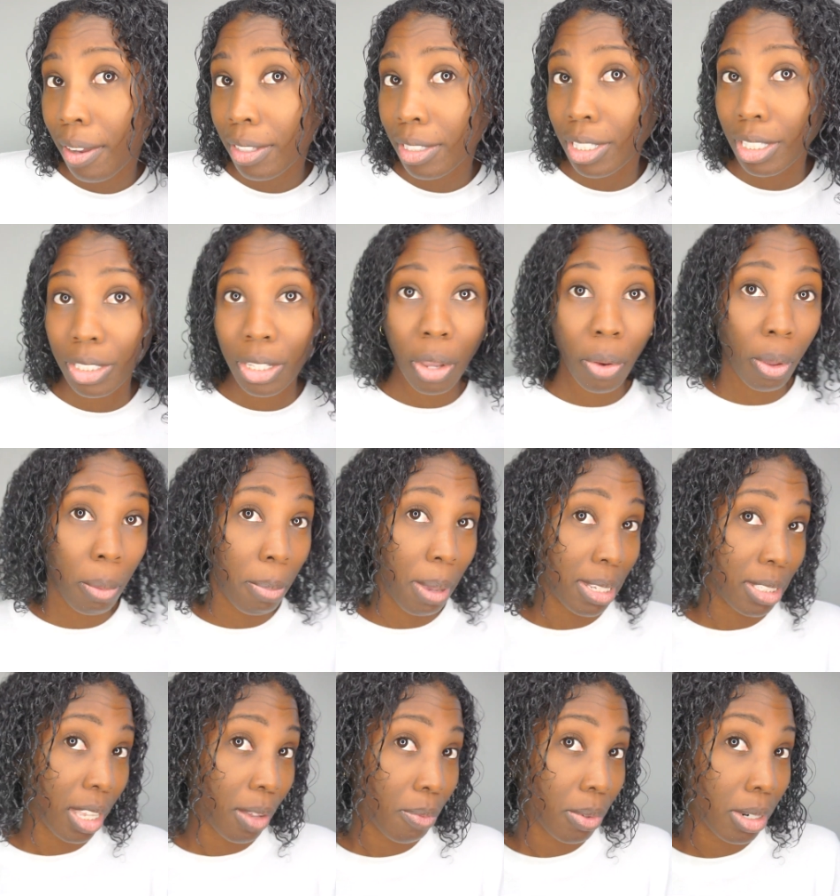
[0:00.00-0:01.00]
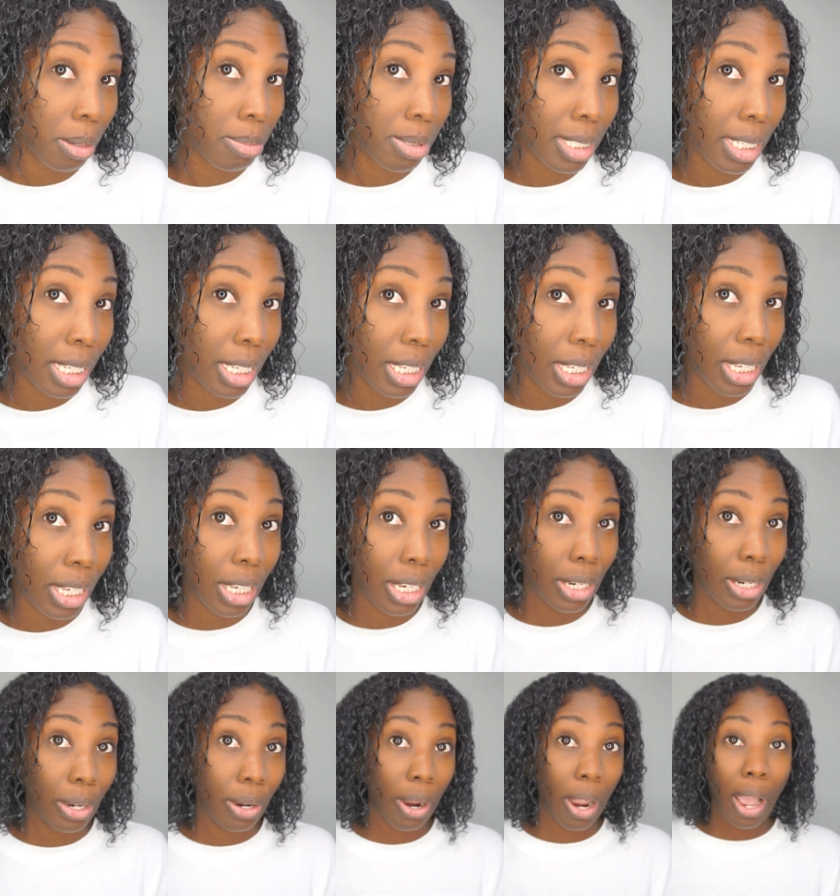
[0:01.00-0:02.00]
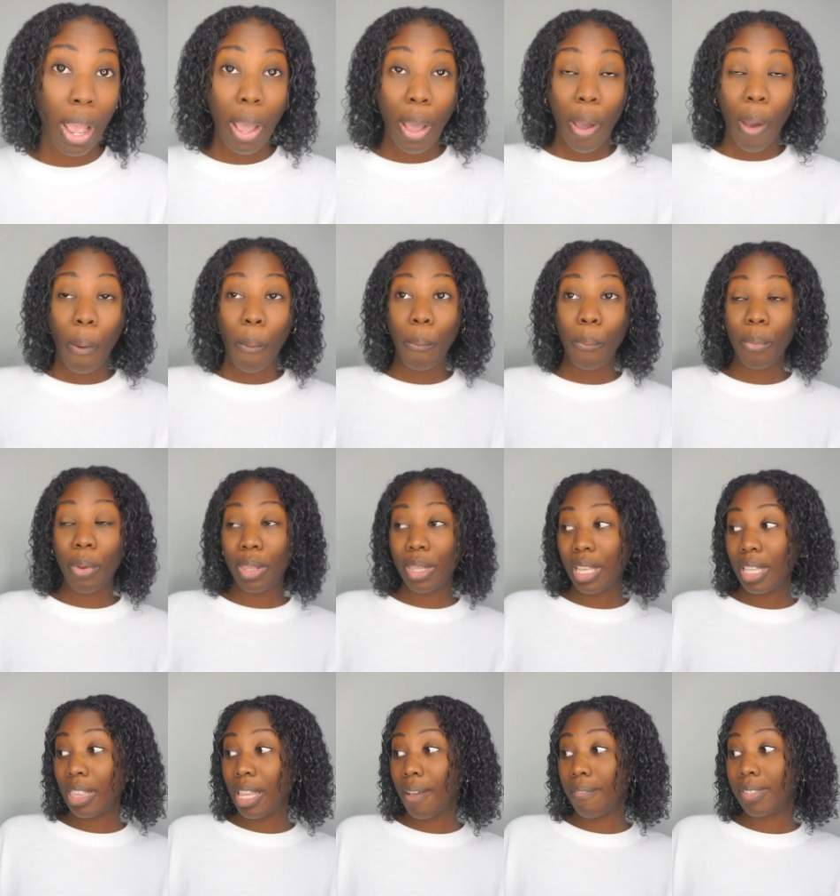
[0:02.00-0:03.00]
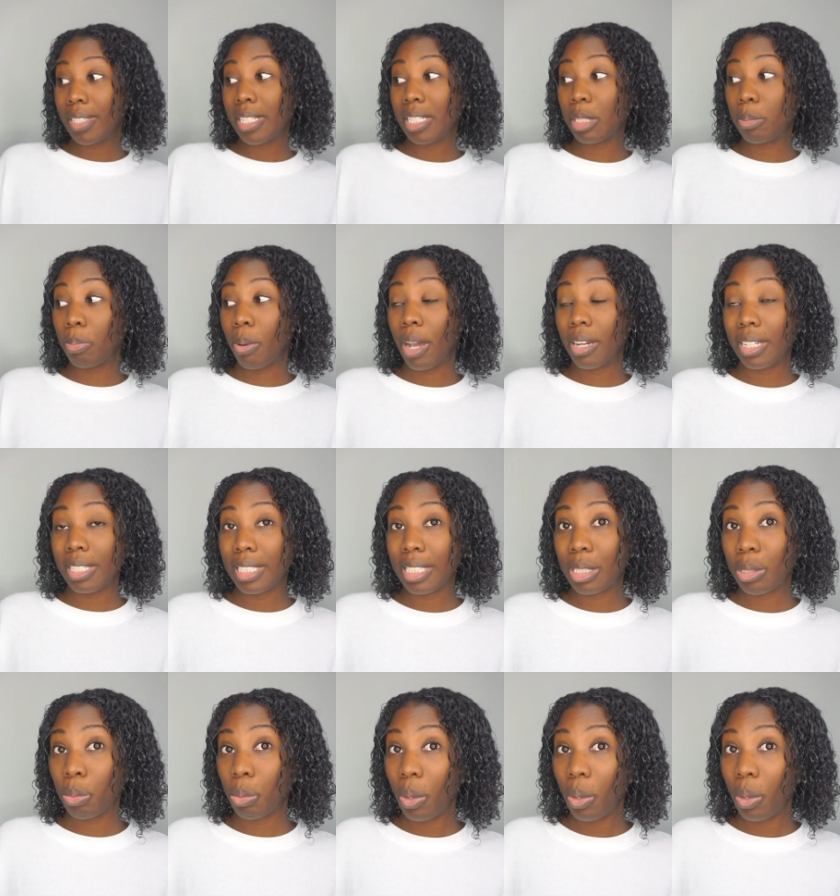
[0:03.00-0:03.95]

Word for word: just going based off what I'm seeing here, really loves this product as